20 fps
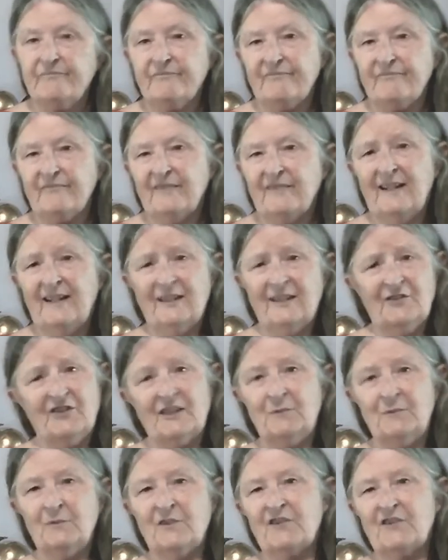And if
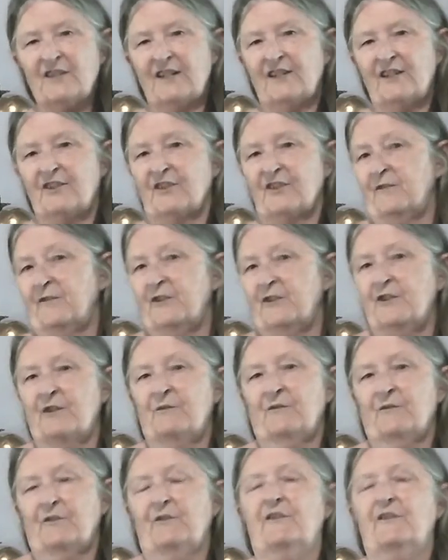someone says, if you don't
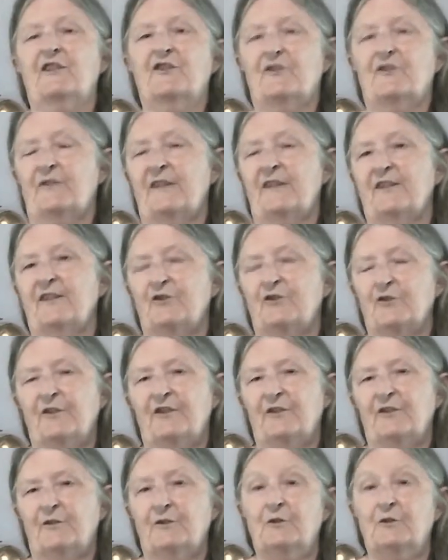do this, you can't join the
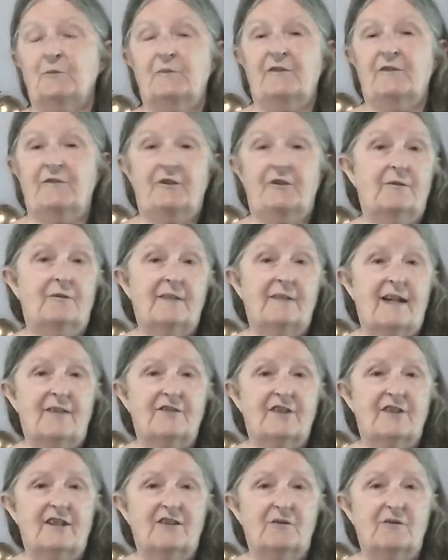group. If you don't have
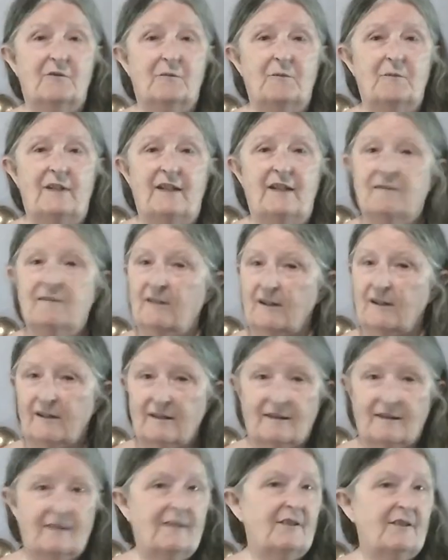sex with me,
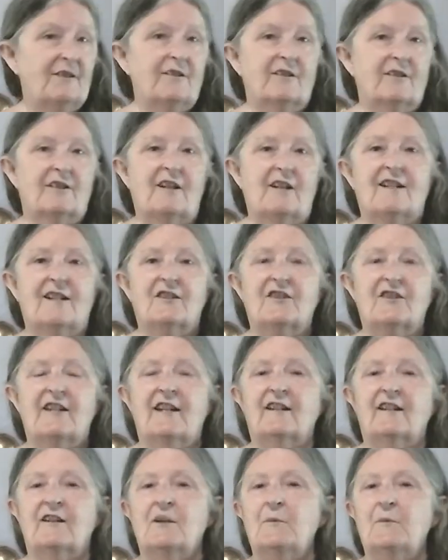the goddess
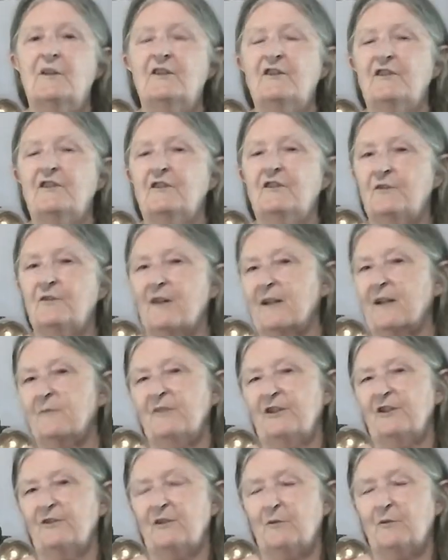can't come into you. I'm the
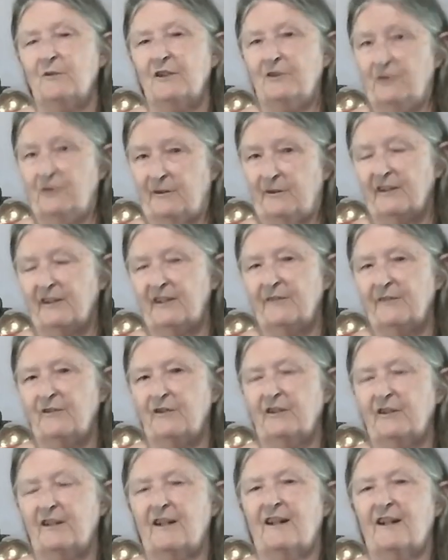only one who can give you the
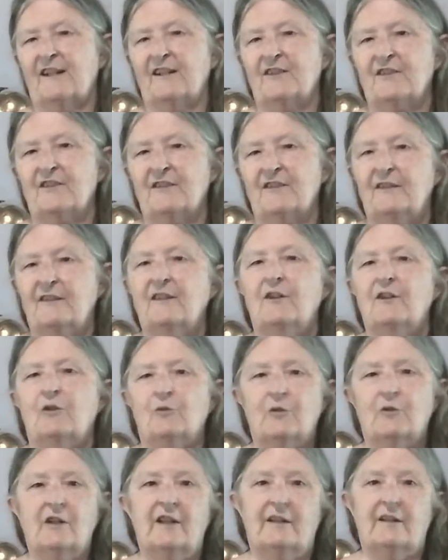goddess. Run.